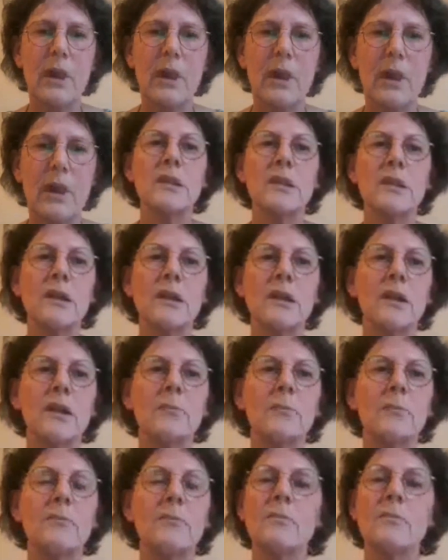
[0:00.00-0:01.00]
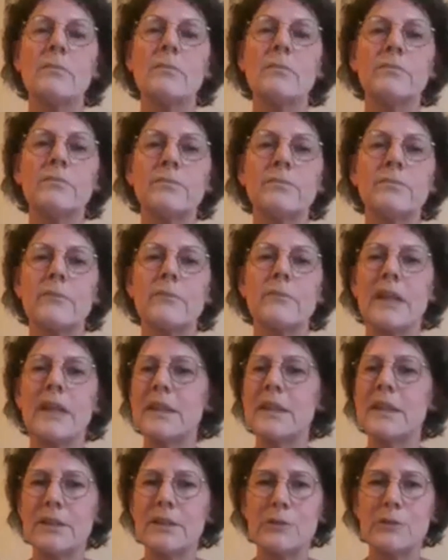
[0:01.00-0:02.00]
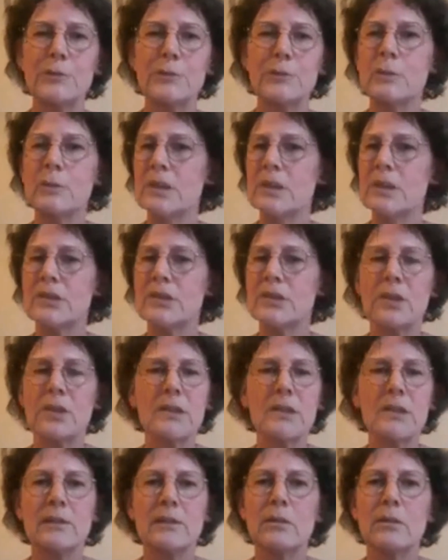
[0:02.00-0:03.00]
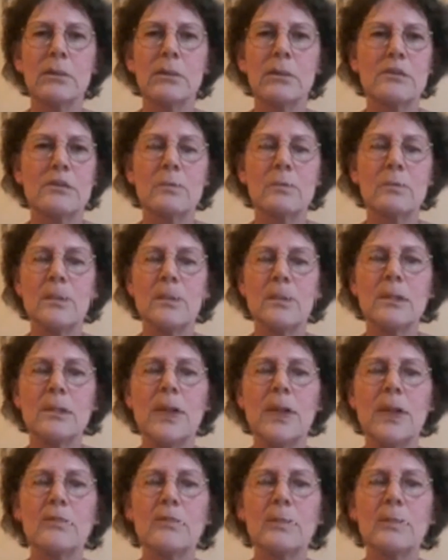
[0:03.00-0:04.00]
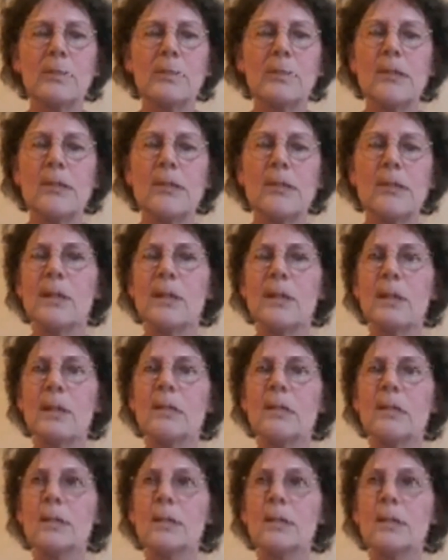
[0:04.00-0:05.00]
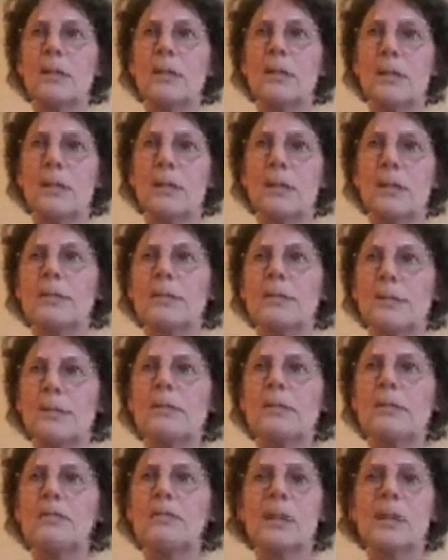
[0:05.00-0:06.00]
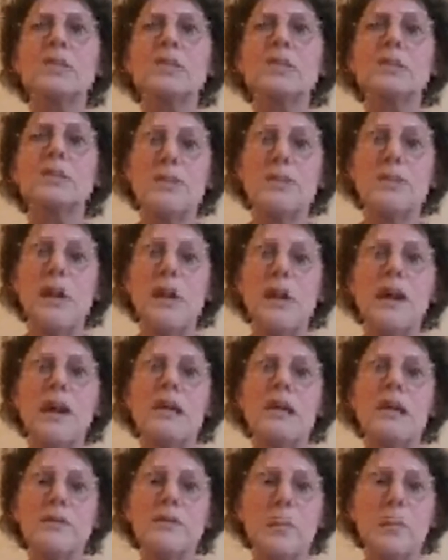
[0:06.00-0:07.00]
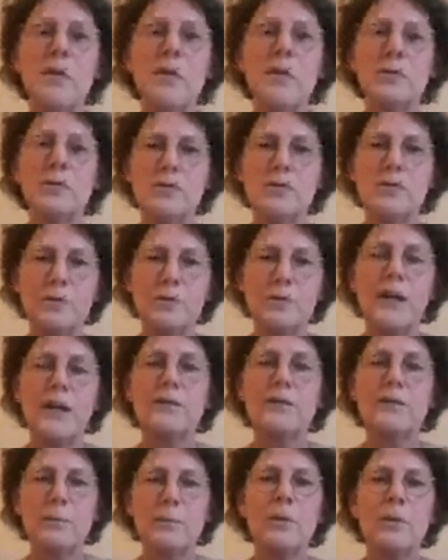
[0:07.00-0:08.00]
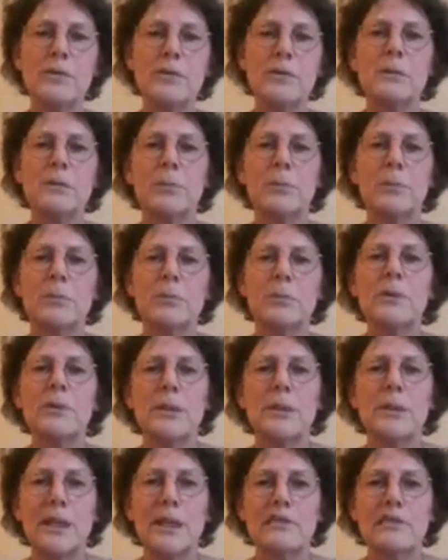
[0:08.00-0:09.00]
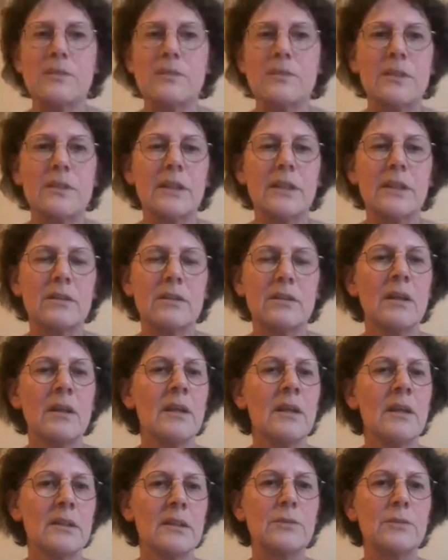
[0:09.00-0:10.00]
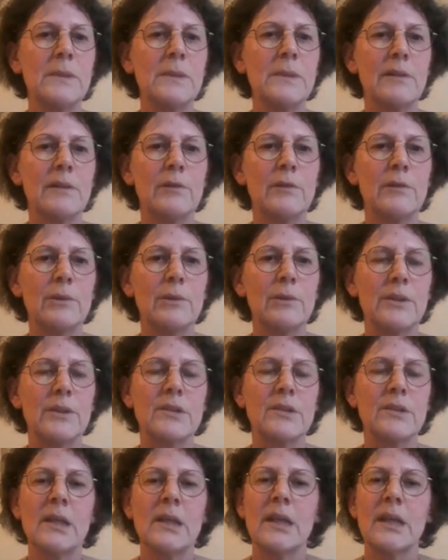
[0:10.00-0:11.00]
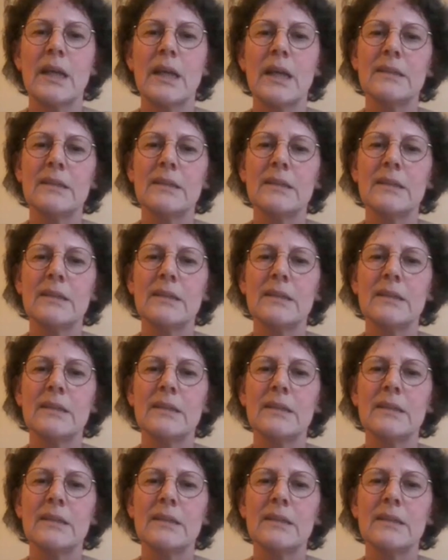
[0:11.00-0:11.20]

And in the interview, it's not that long, it's 1.5 pages, and it explains the 5 most important lessons that we have learned.